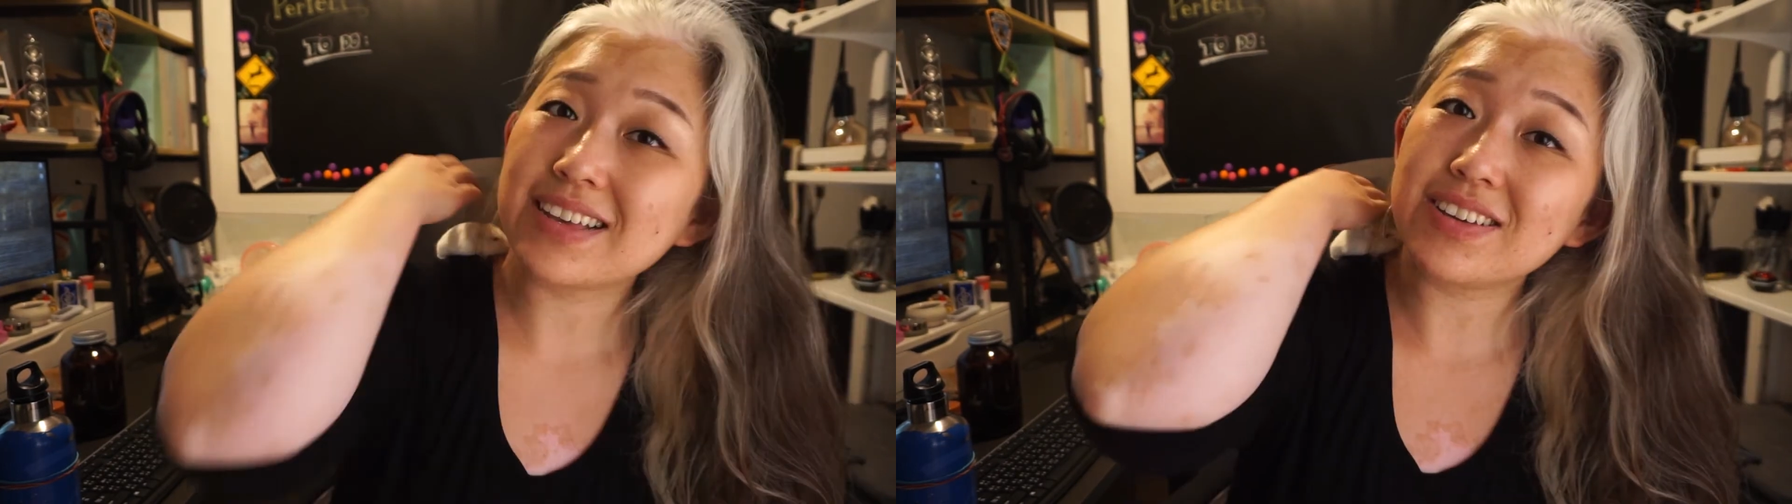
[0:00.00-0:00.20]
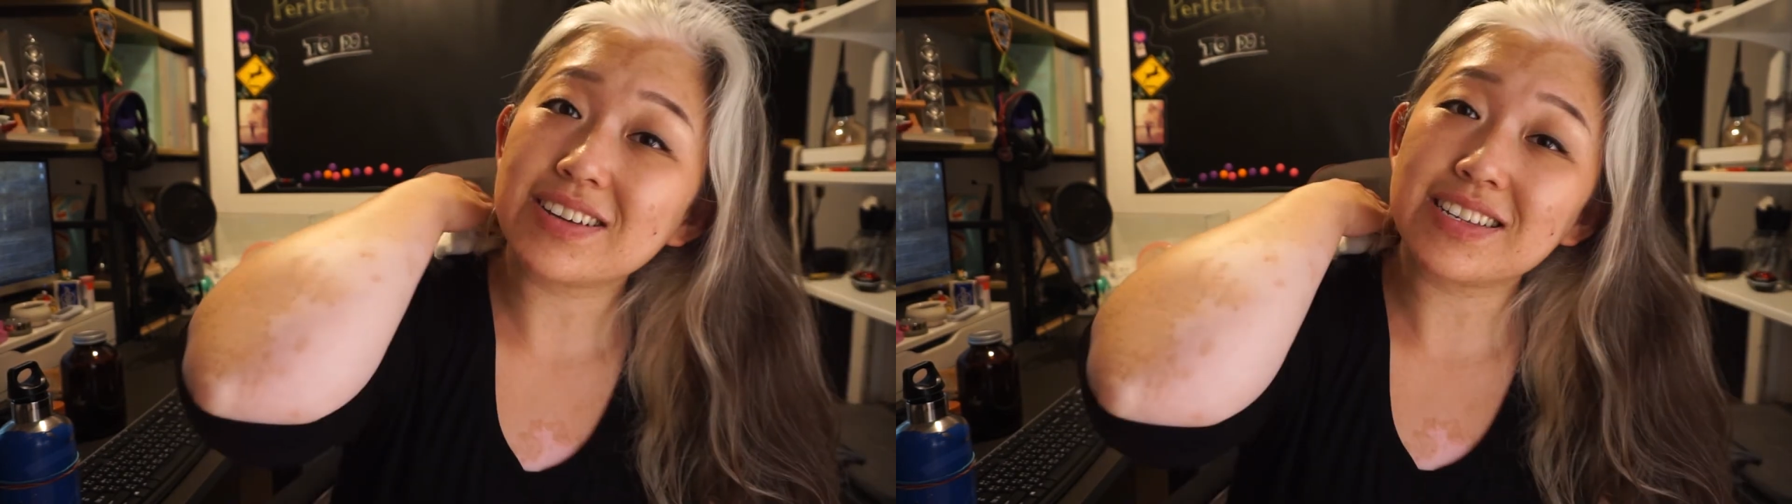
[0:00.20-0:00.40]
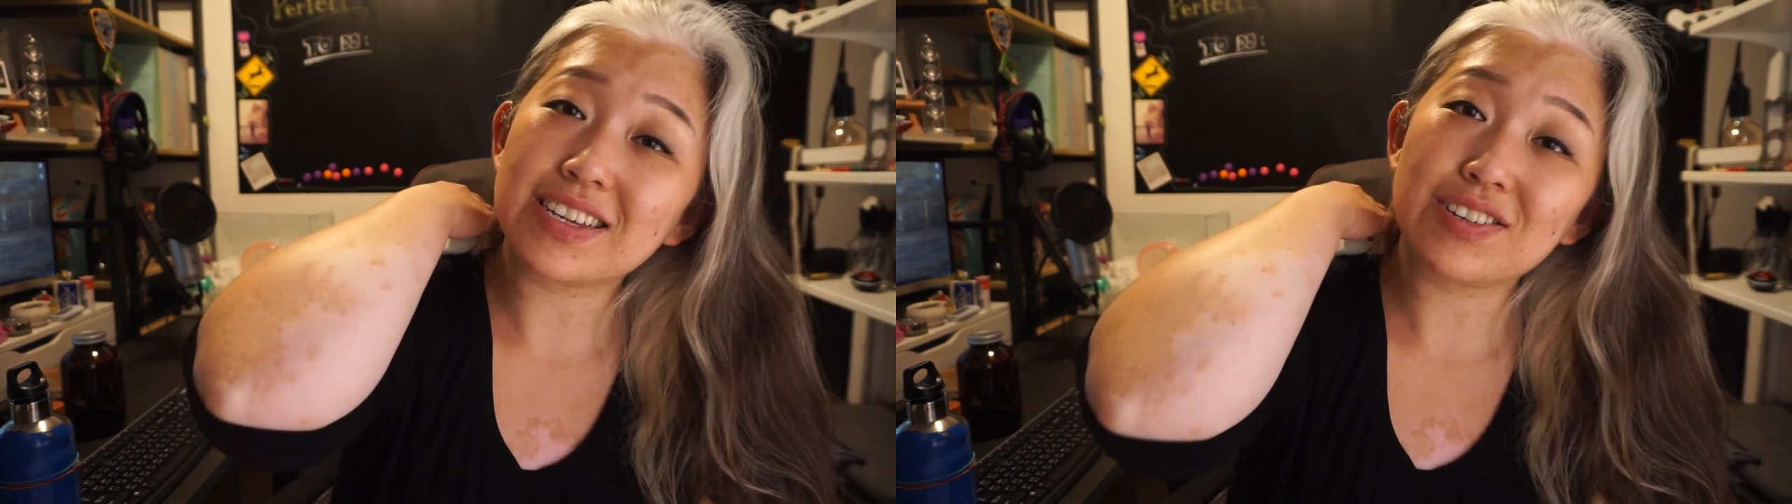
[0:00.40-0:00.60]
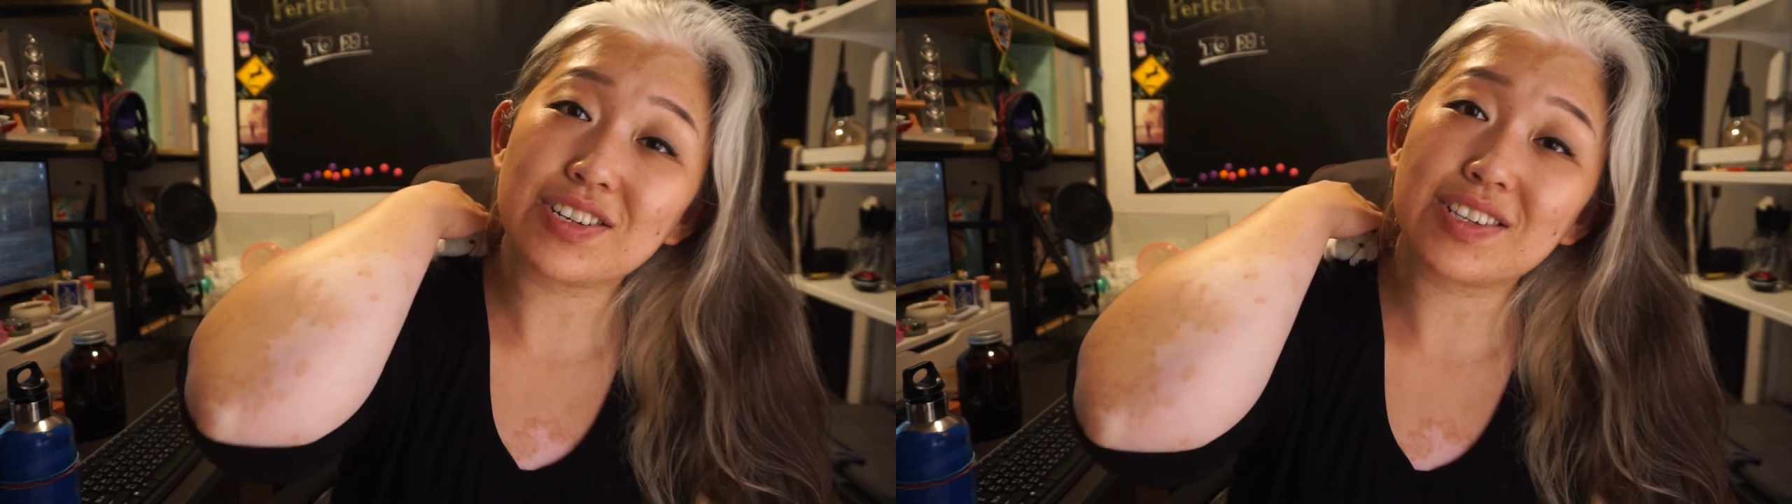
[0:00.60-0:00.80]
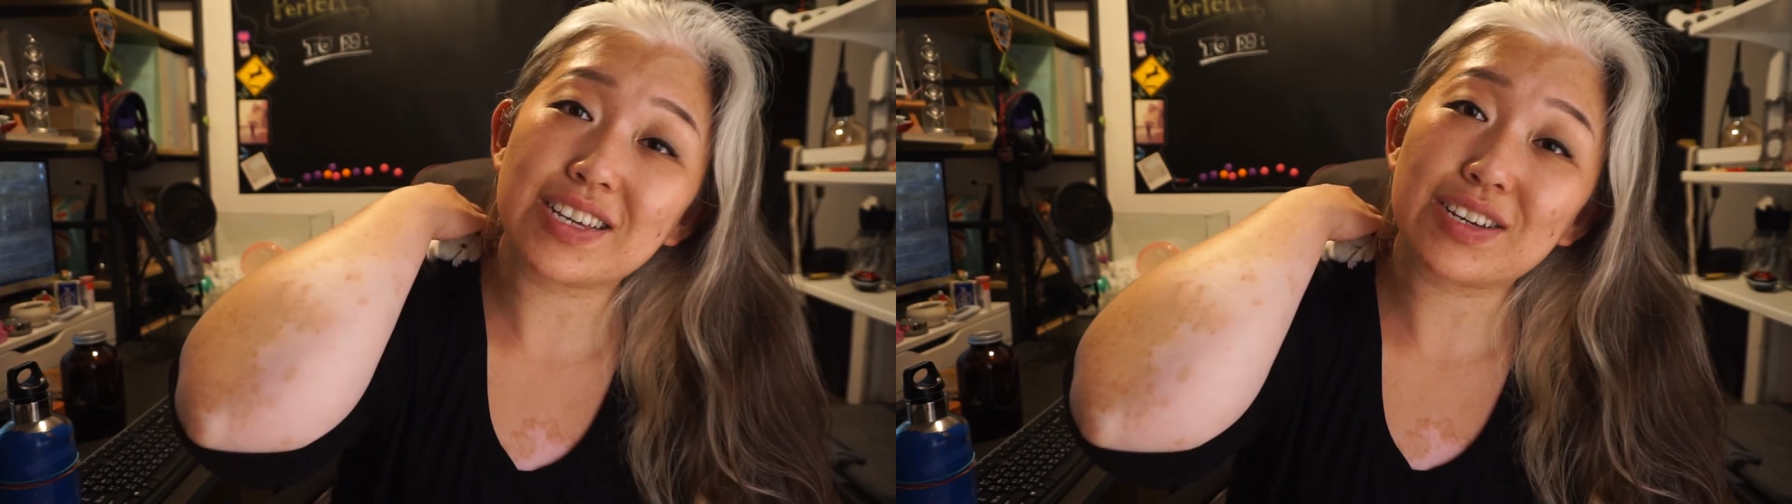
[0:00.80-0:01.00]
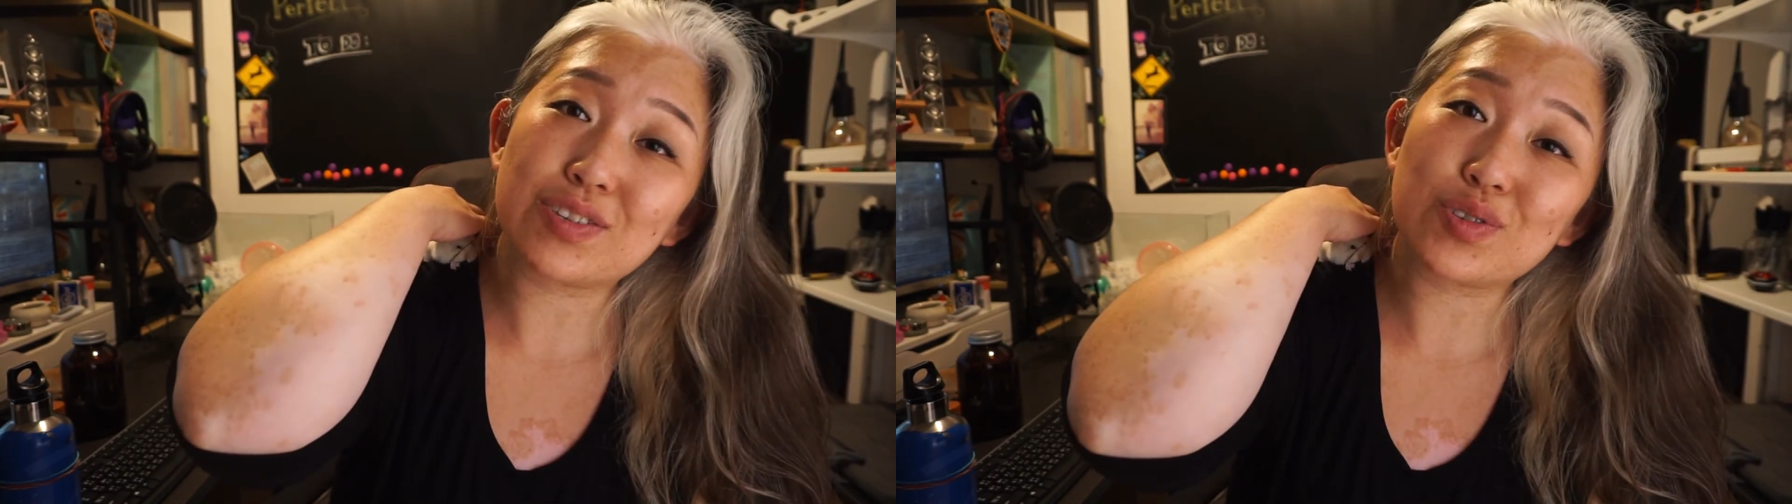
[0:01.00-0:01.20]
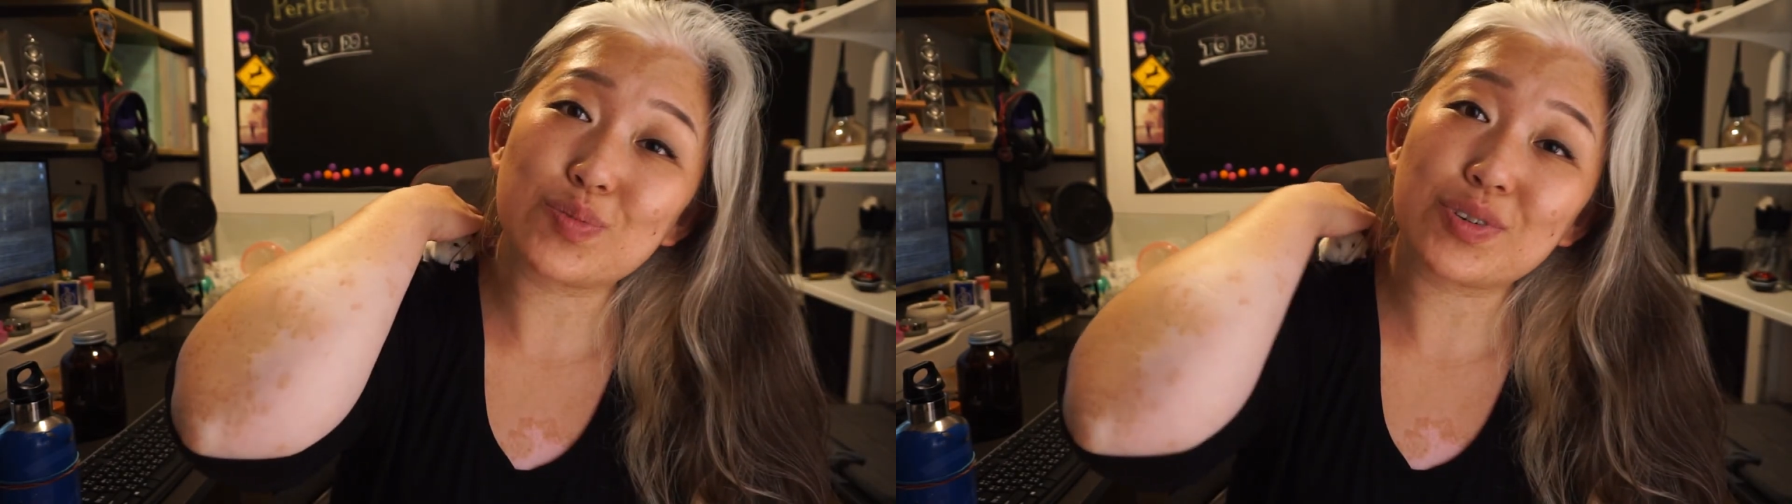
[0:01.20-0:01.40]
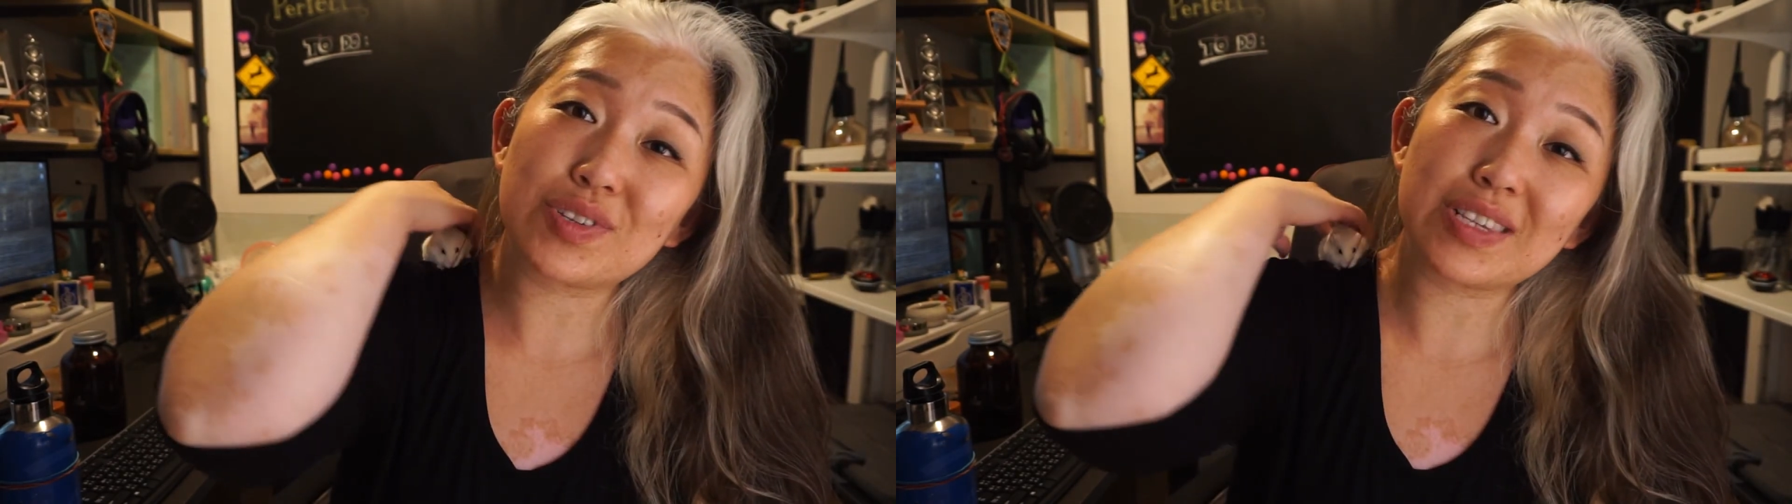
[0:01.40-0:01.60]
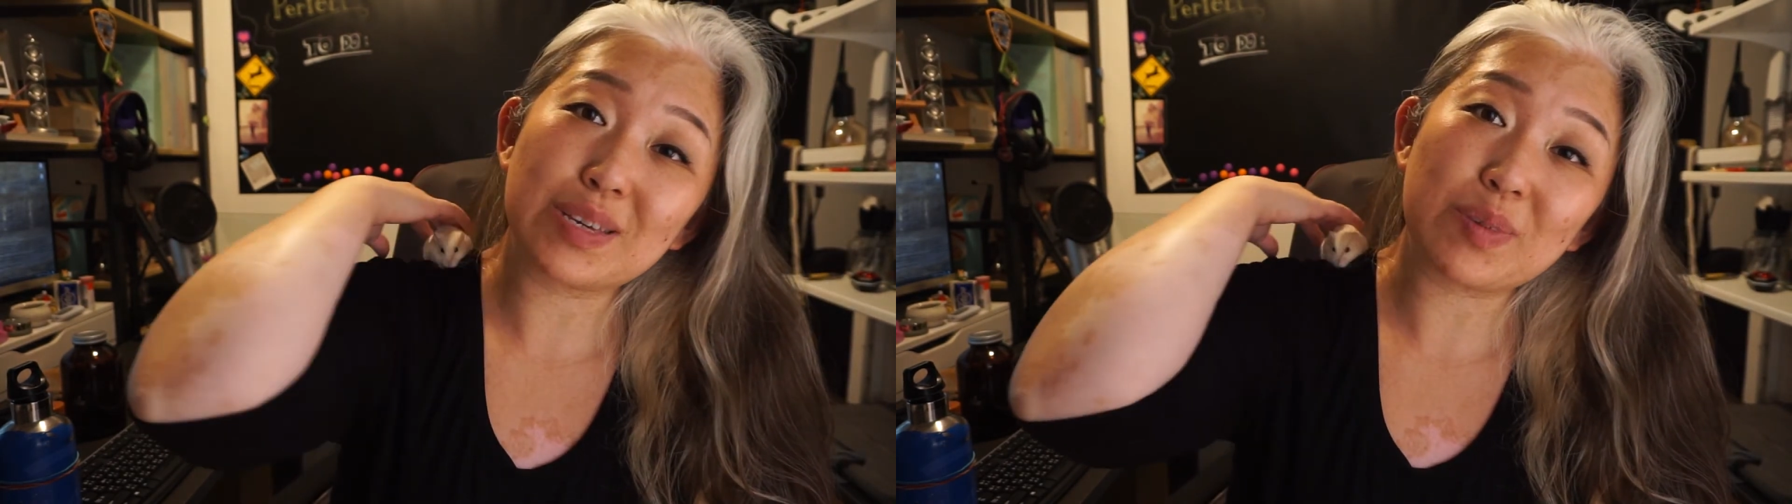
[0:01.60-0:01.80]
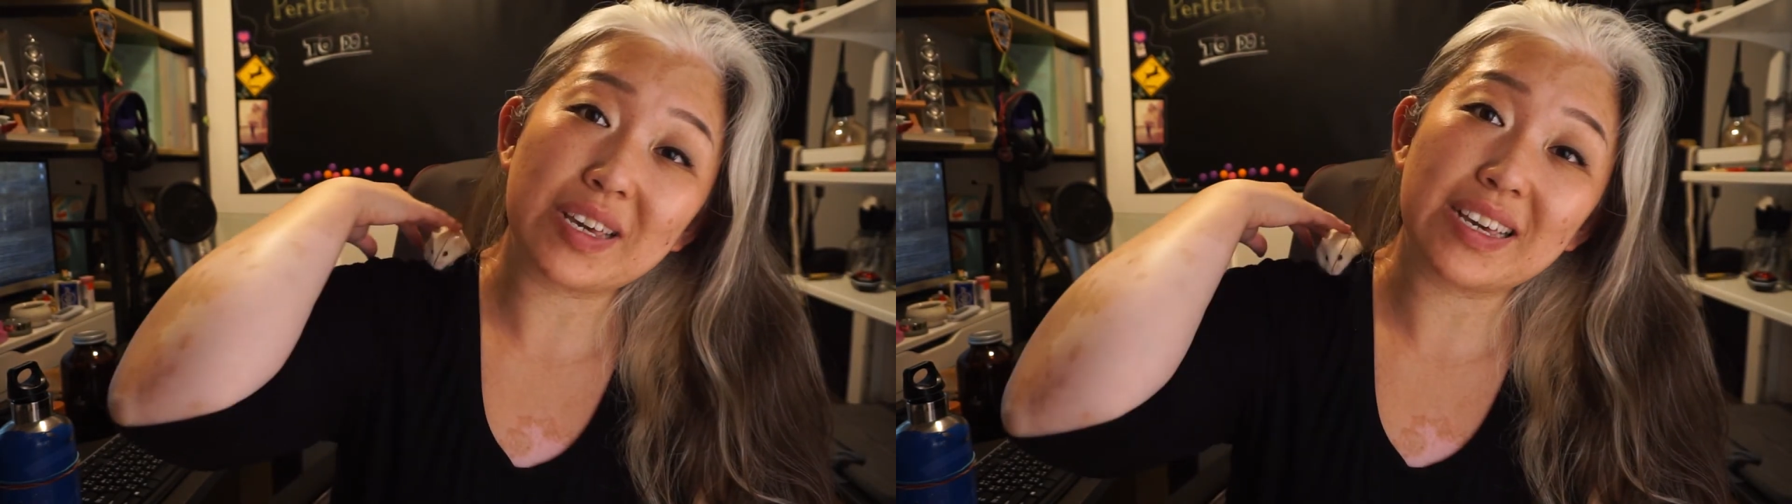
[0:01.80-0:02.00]
You can tell she's like super
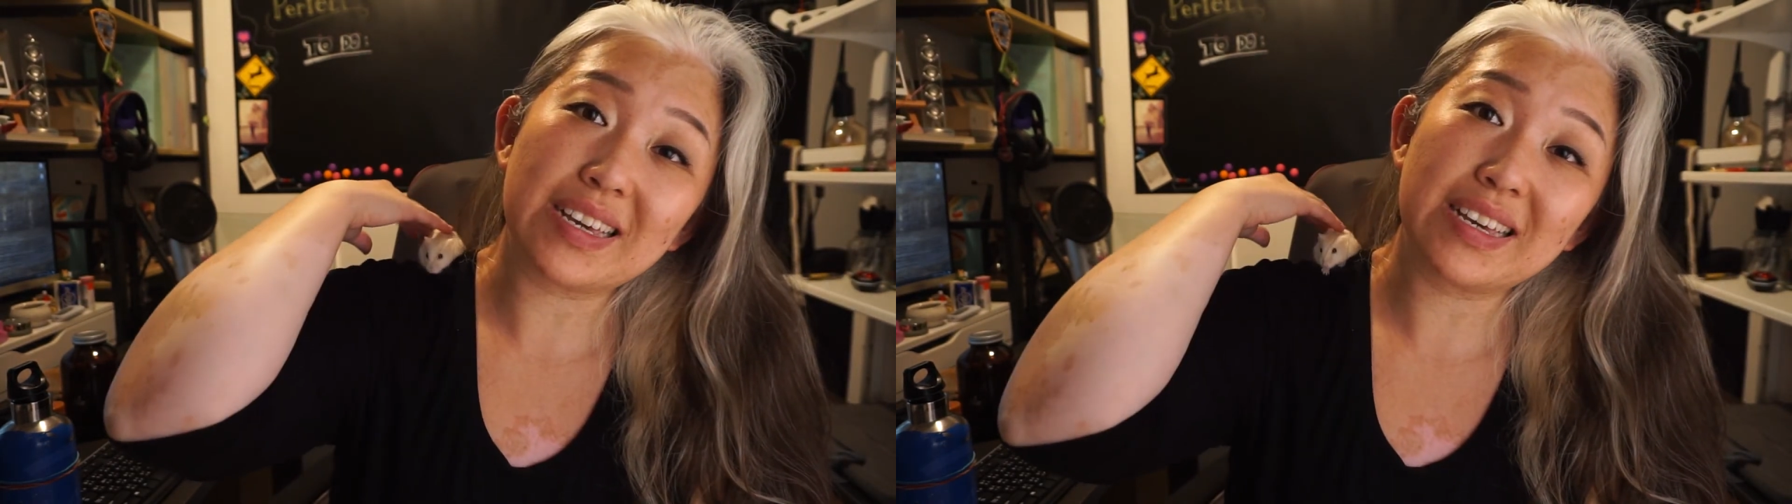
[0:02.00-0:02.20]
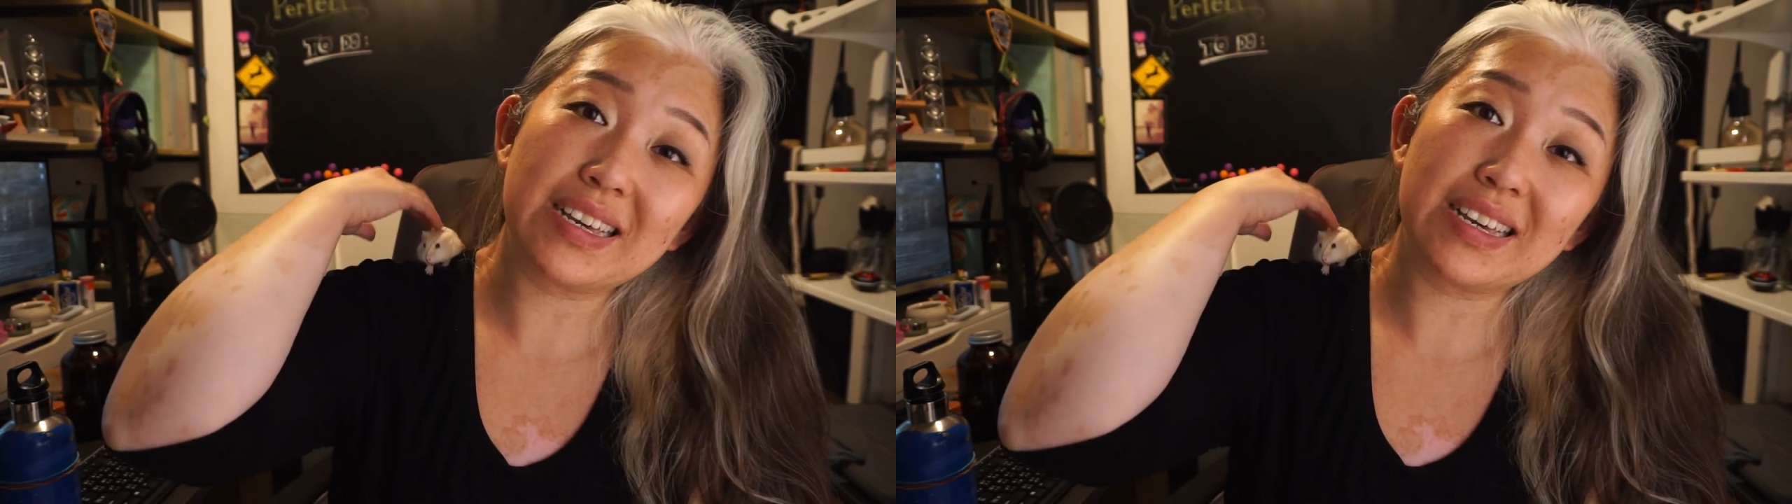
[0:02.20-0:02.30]
sleepy